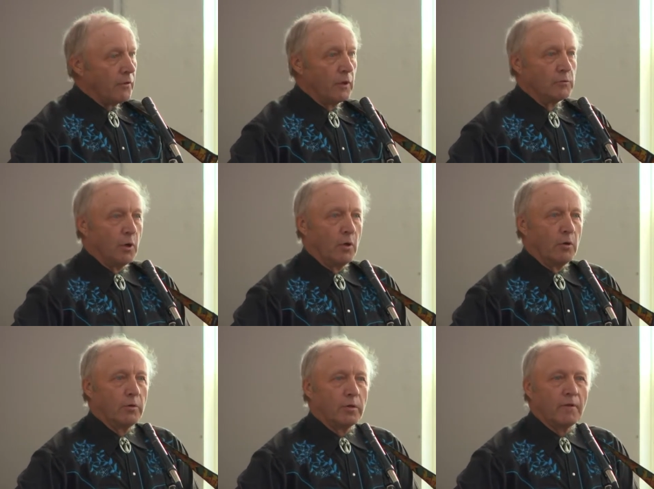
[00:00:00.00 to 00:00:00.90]
The
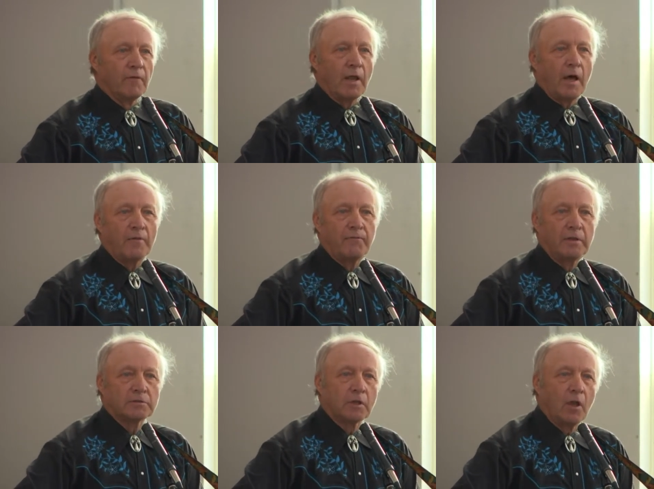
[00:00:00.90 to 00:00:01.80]
road of life
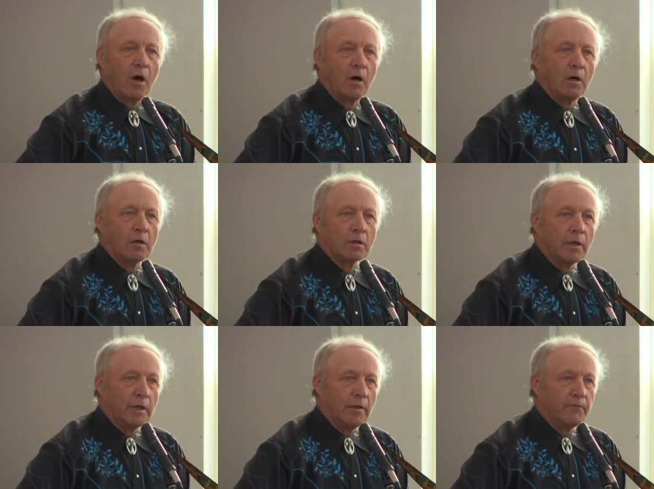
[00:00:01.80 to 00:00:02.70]
is
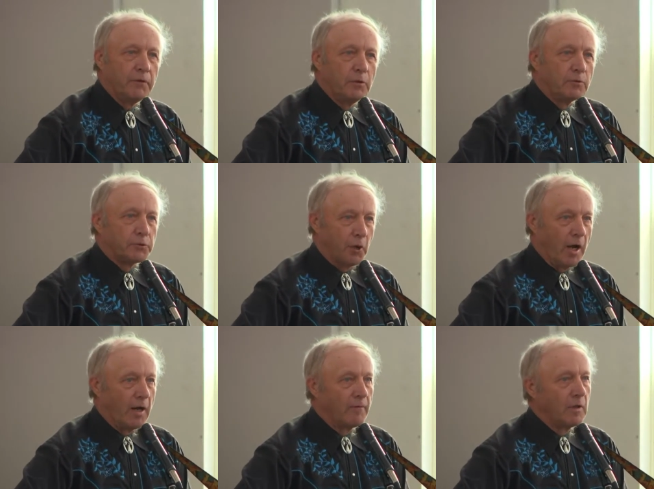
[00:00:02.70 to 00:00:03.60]
long if you
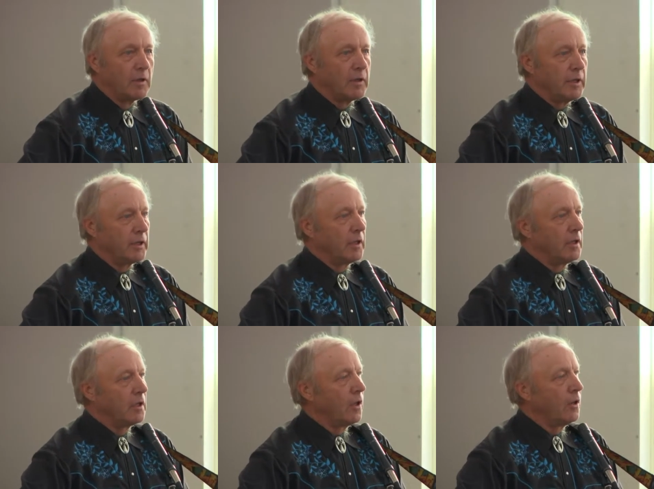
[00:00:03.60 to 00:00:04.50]
travel it
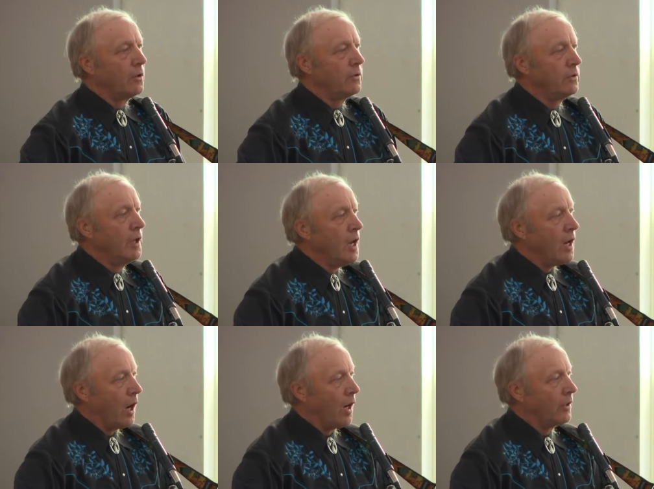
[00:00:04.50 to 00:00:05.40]
alone.
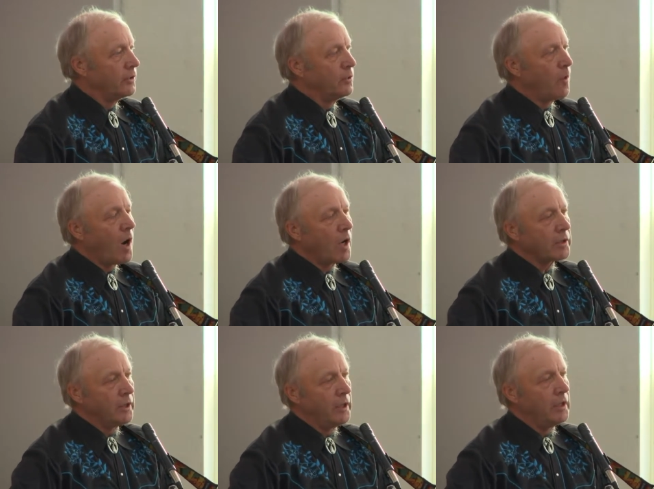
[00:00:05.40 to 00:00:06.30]
Are you
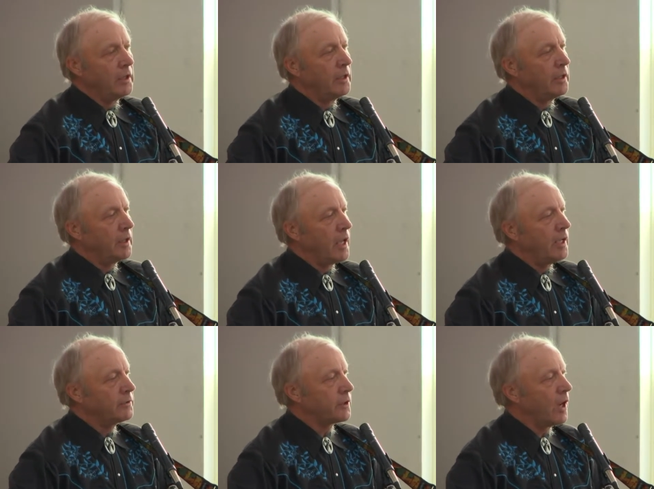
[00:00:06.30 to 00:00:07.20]
walking
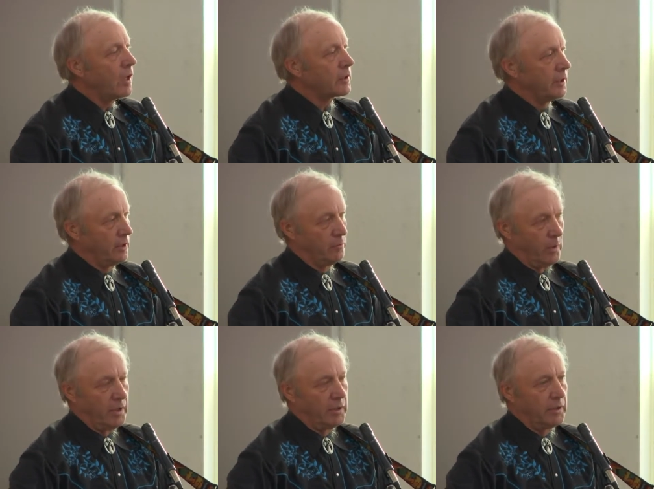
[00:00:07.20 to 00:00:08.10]
and talking
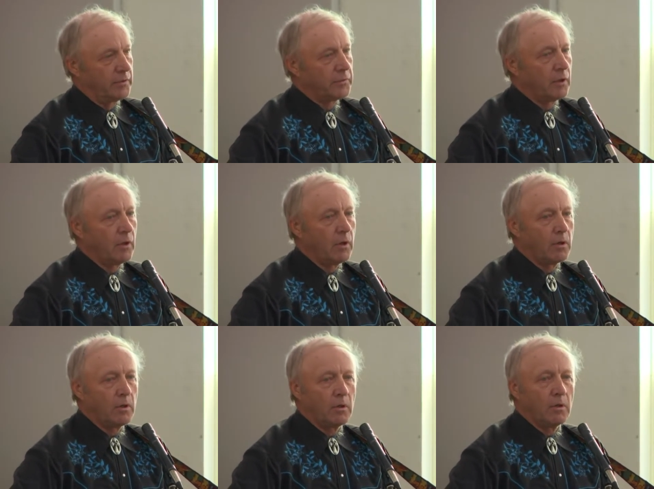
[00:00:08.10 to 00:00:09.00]
with the
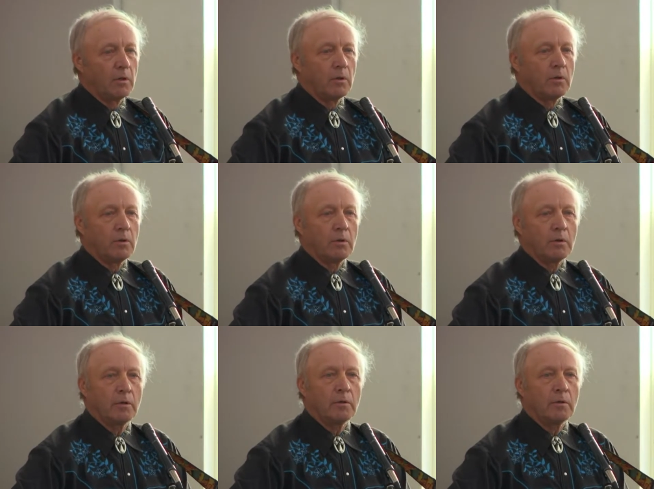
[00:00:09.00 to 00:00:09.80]
Lord?